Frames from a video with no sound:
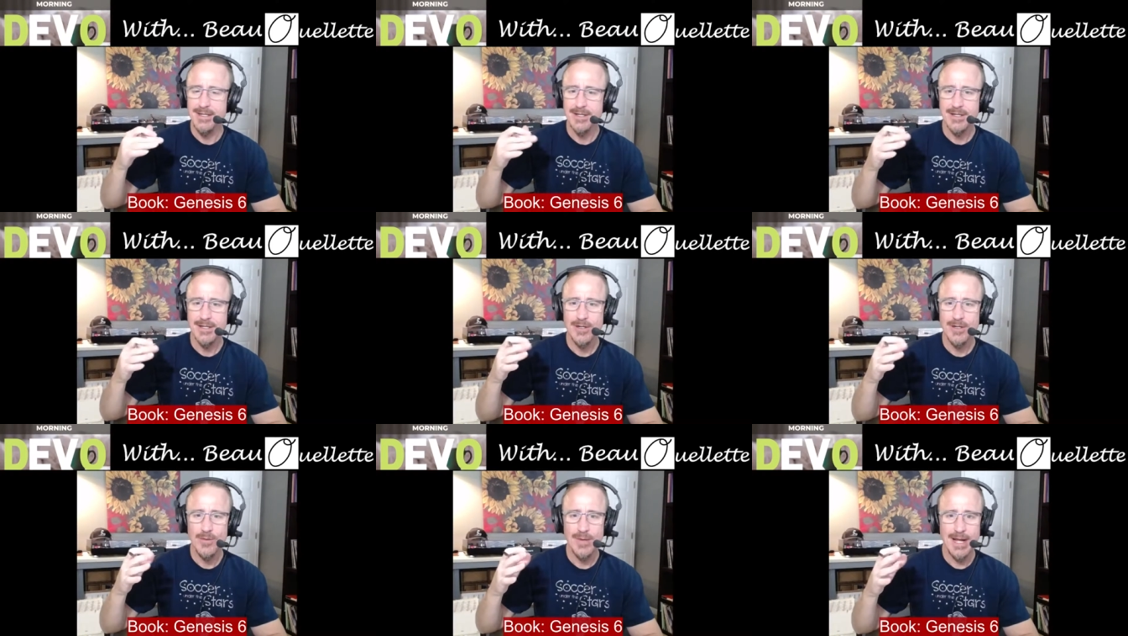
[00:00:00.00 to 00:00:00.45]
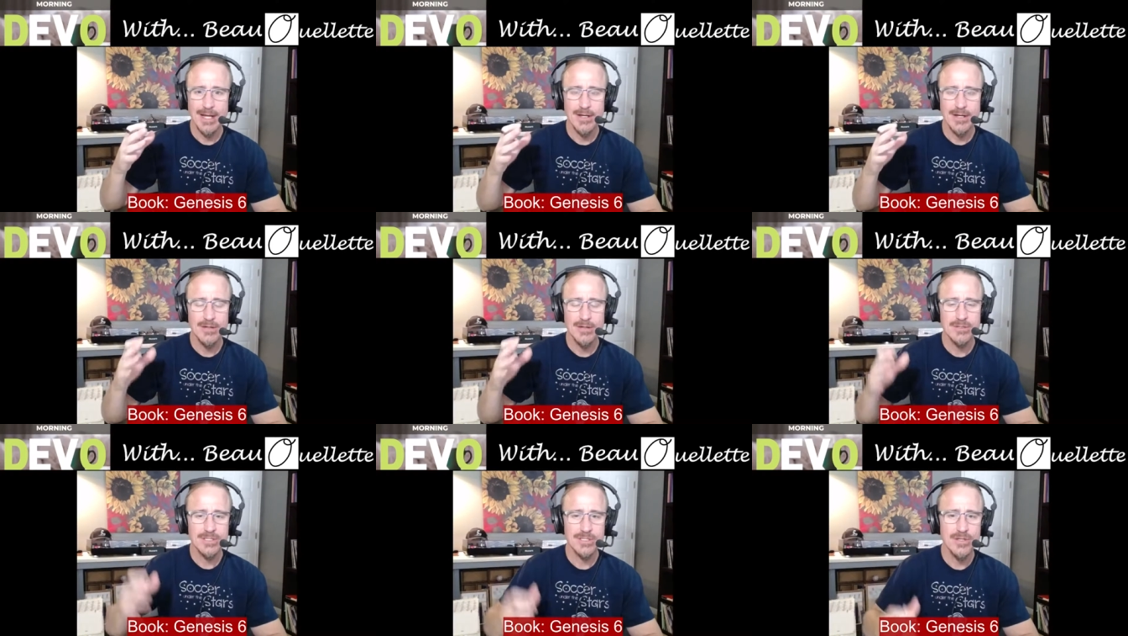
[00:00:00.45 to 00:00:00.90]
you know when i
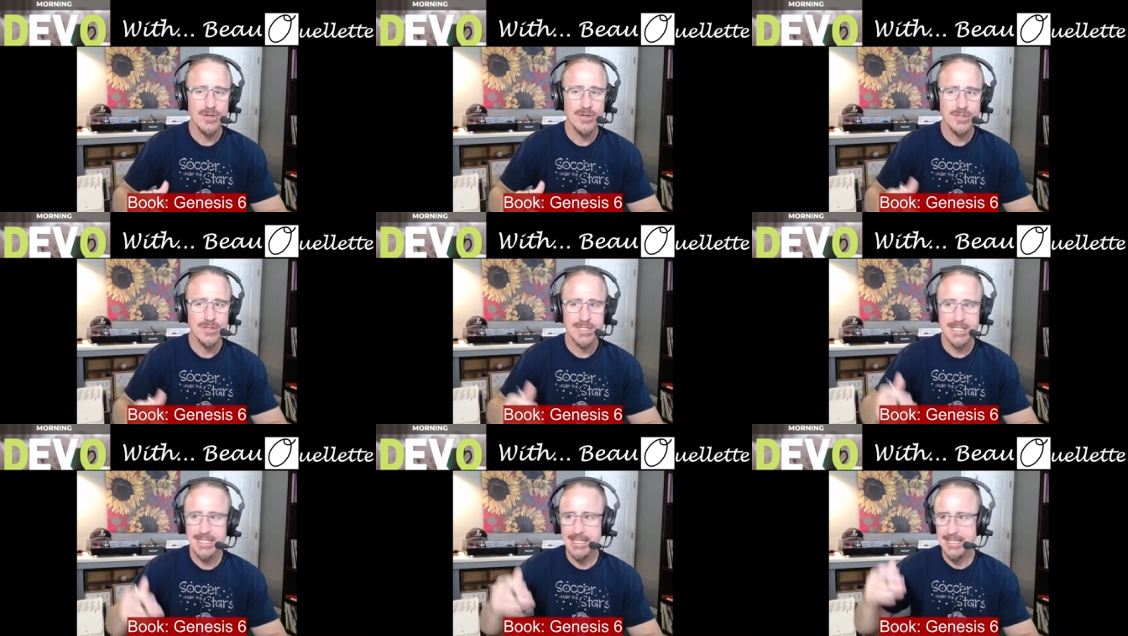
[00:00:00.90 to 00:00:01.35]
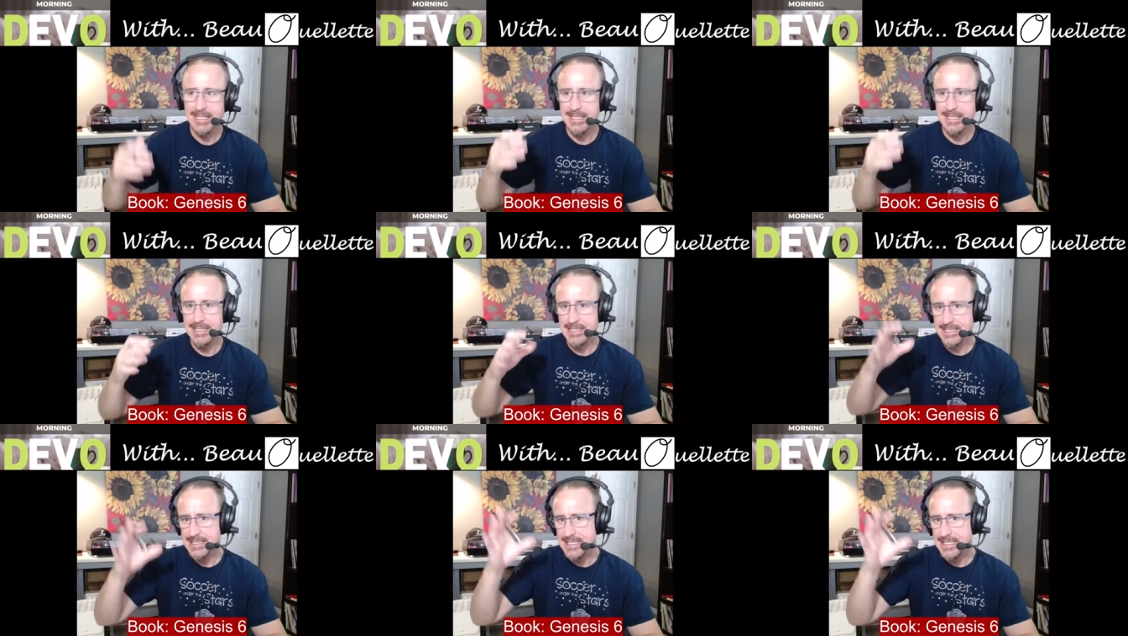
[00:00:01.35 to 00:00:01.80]
go snow skiing
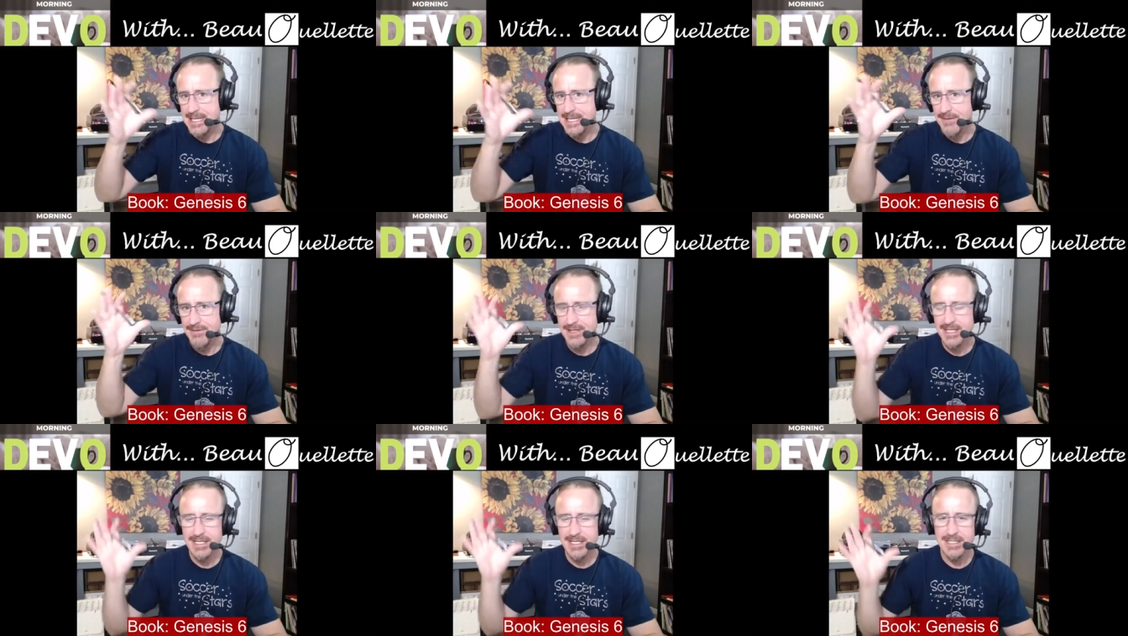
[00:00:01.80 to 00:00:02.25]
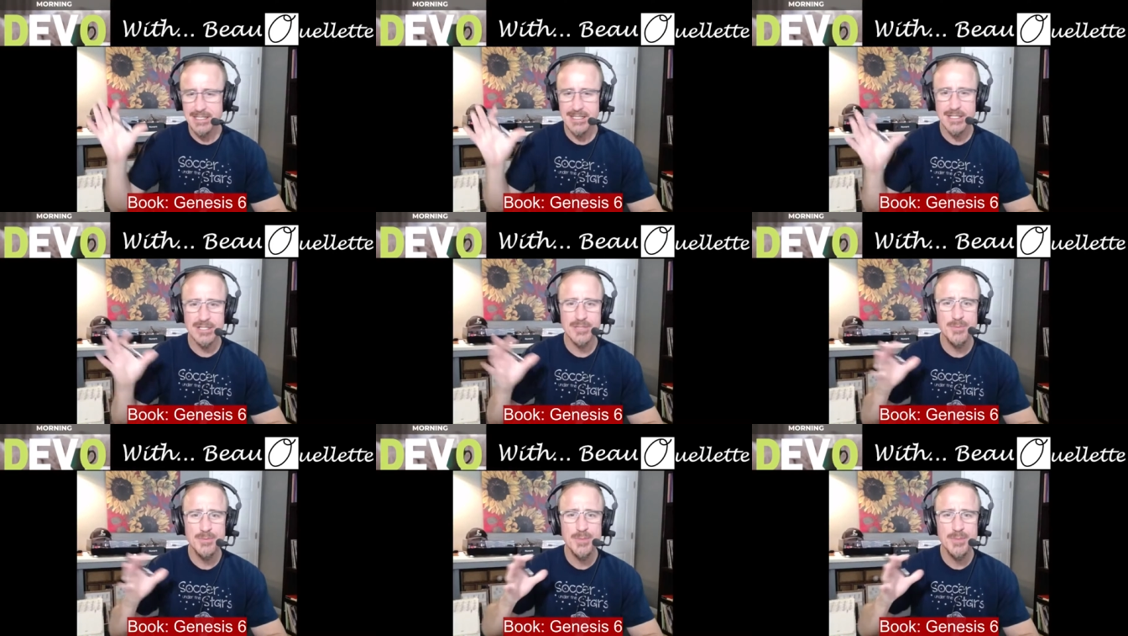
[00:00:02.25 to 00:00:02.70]
and see everything it
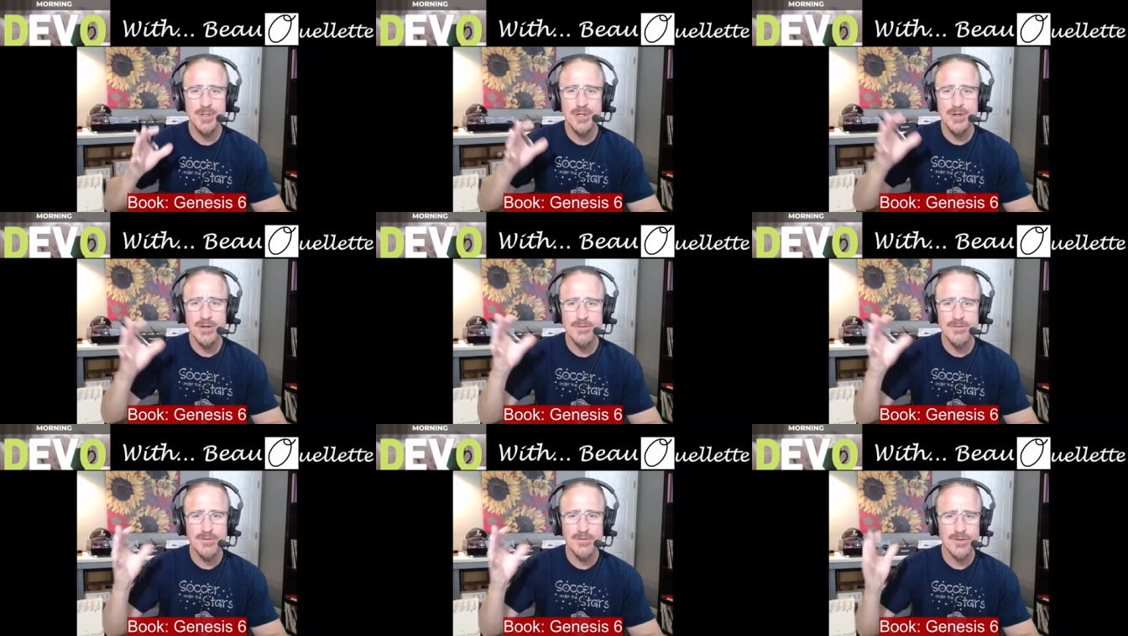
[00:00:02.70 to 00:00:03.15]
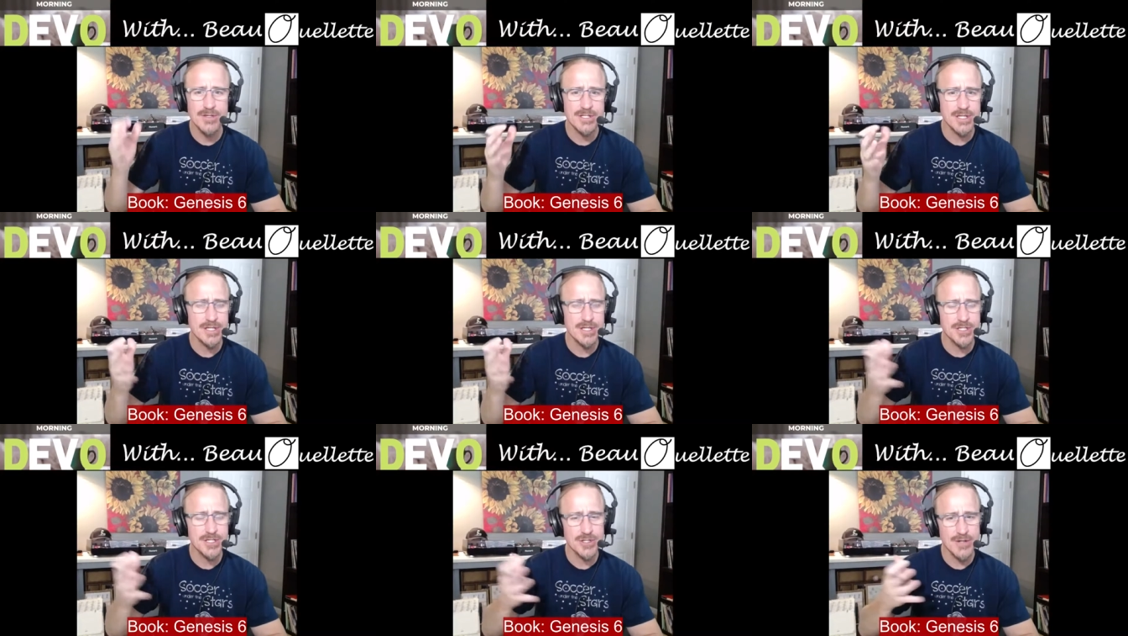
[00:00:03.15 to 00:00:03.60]
looks beautiful there's
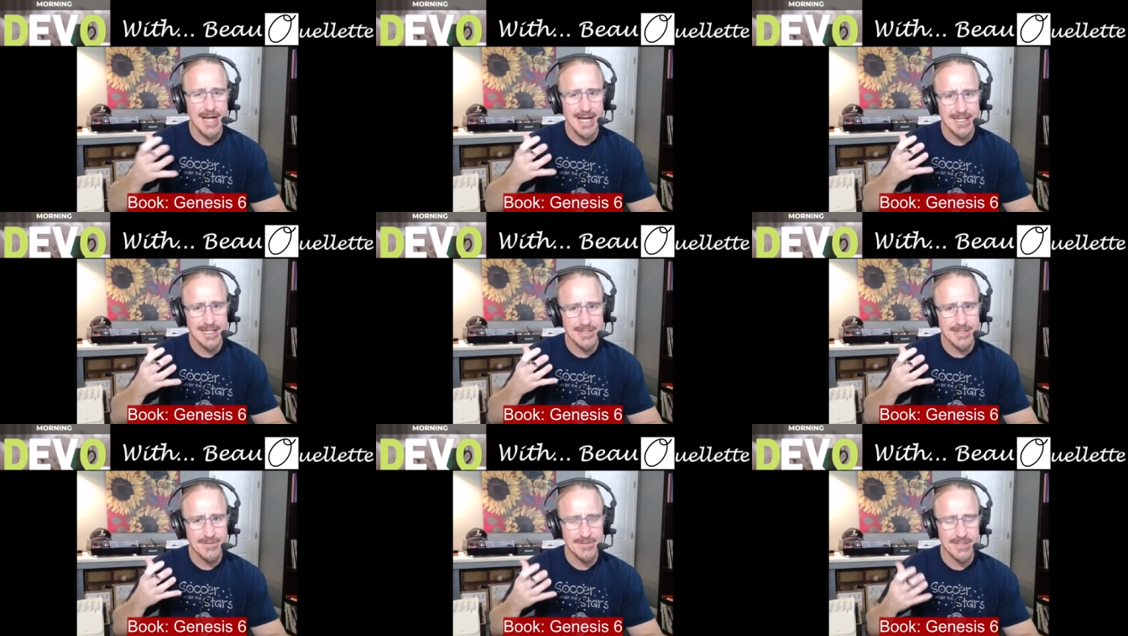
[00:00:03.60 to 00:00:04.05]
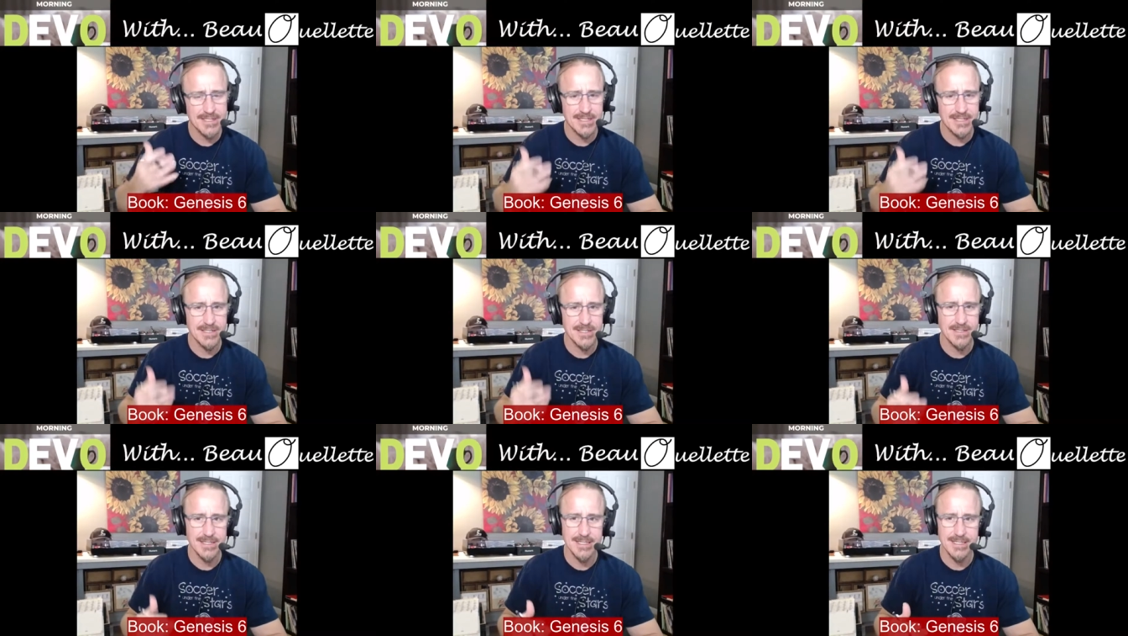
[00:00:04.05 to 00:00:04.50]
an attractiveness
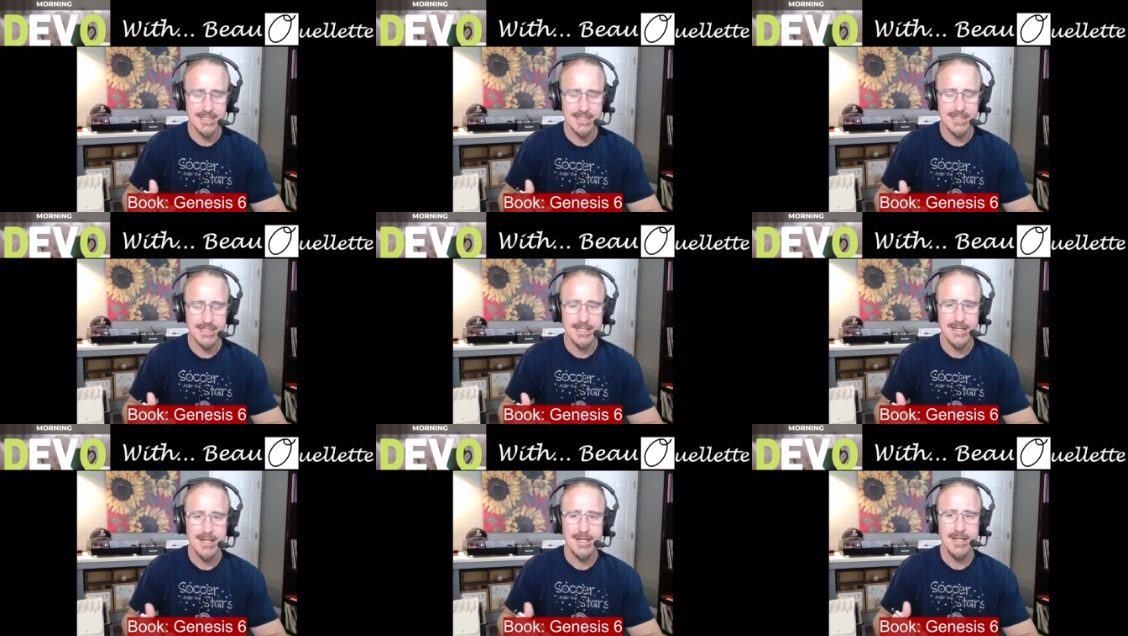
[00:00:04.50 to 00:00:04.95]
to this